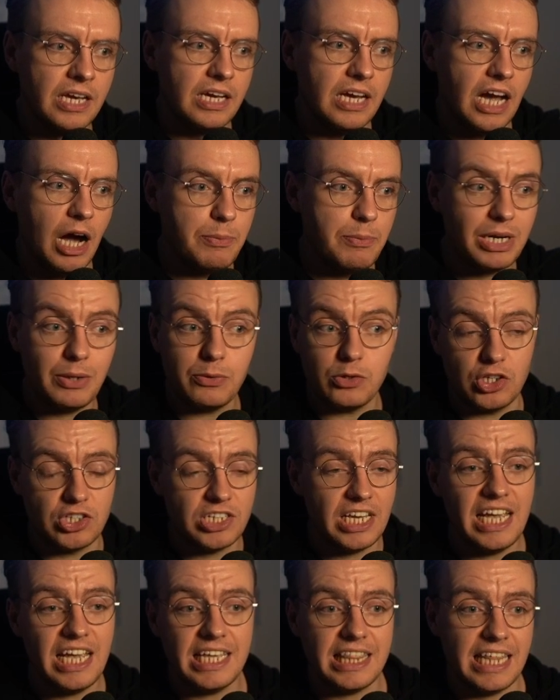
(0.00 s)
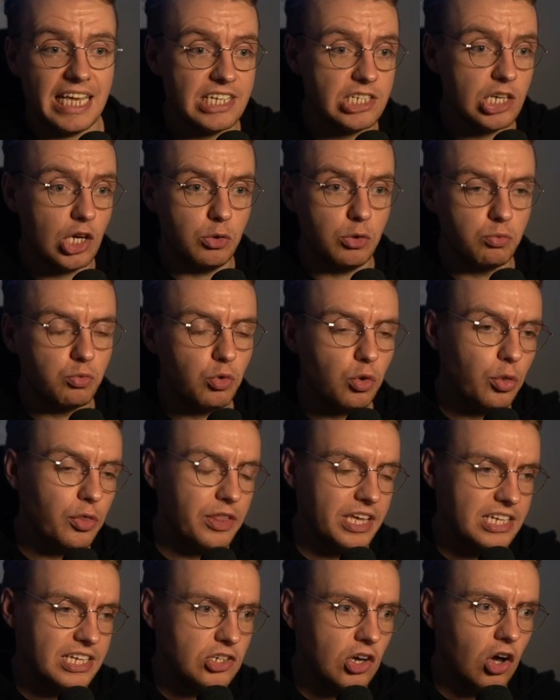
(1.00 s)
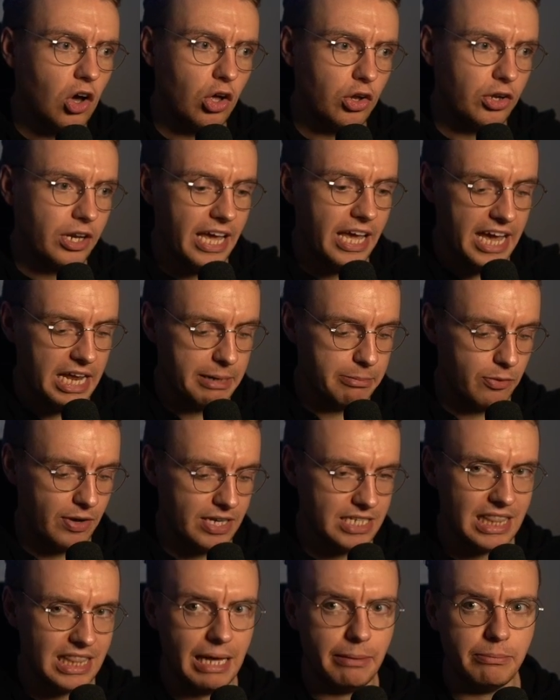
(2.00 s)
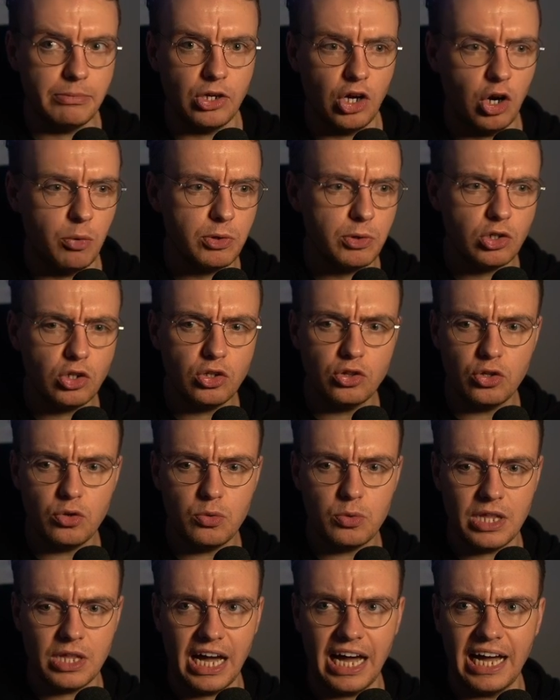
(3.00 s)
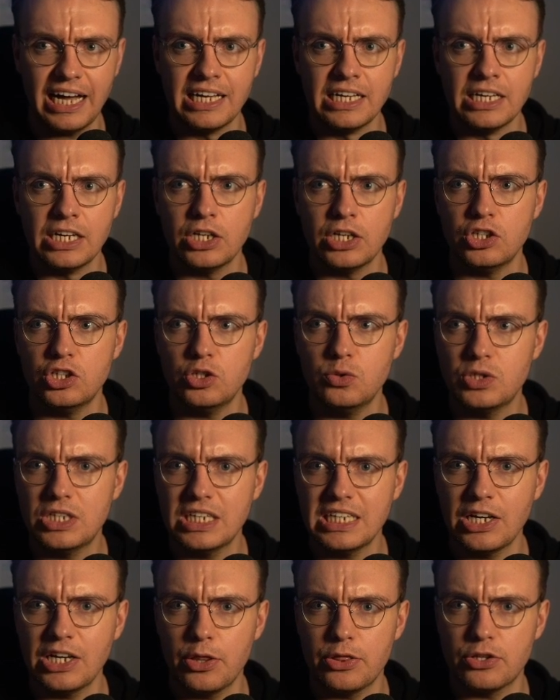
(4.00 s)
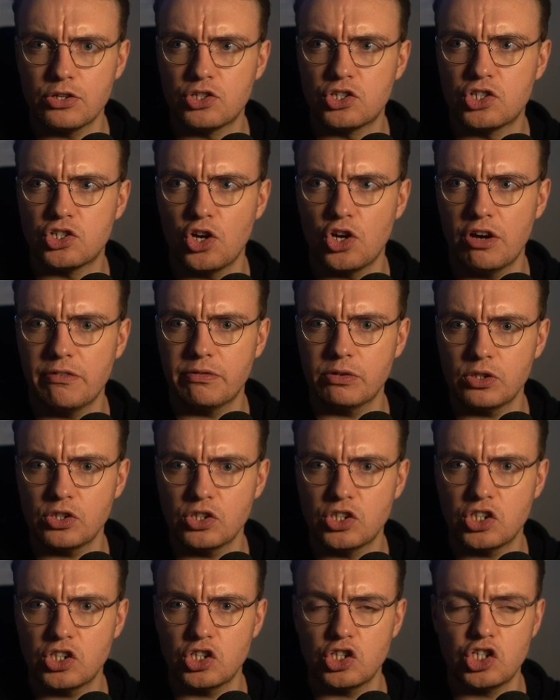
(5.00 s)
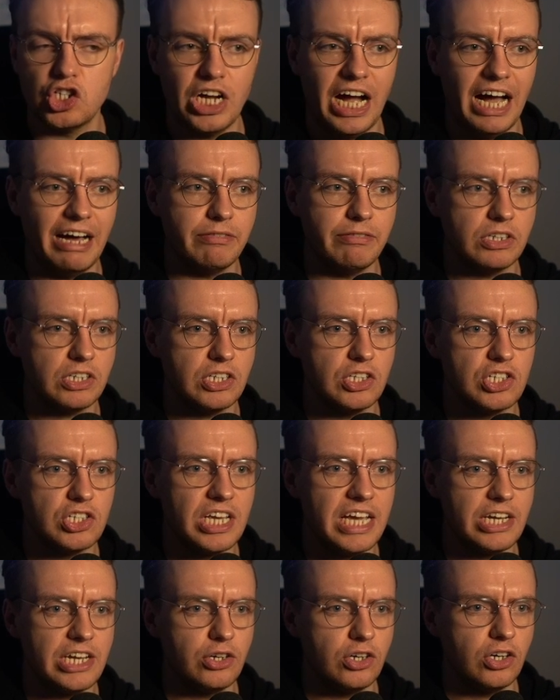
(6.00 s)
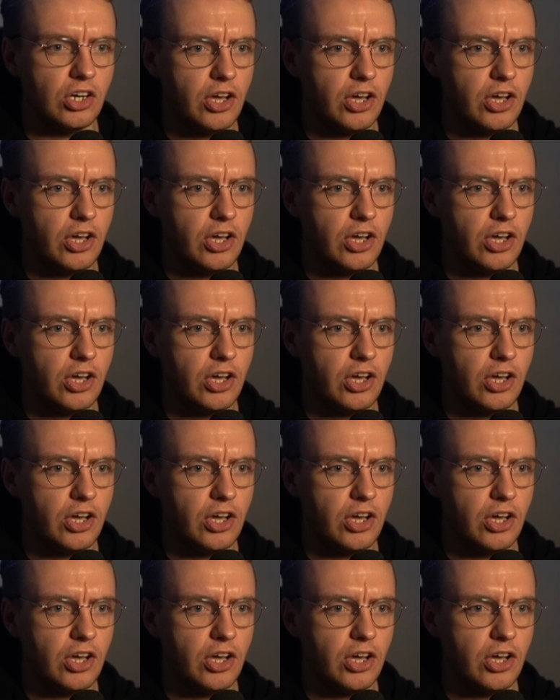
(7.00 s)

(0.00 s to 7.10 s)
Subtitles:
And we're now going to take this and run this on AWS Lambda. And we're going to do that using the serverless Java container.